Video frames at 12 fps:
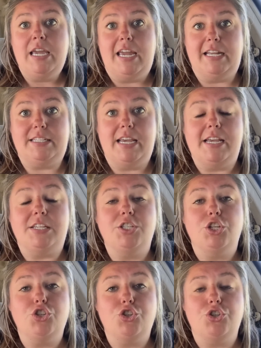it
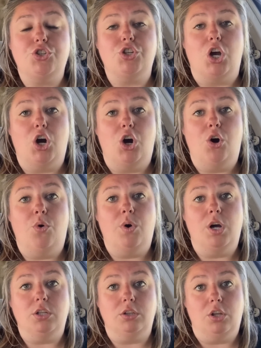takes
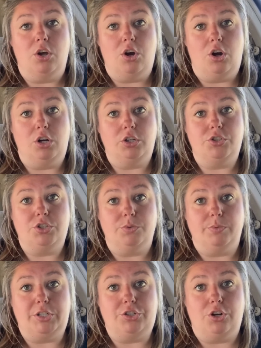so long to
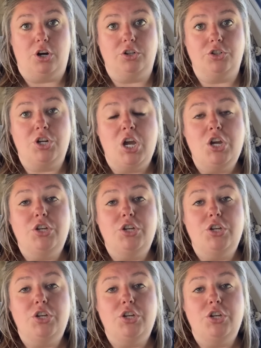recharge.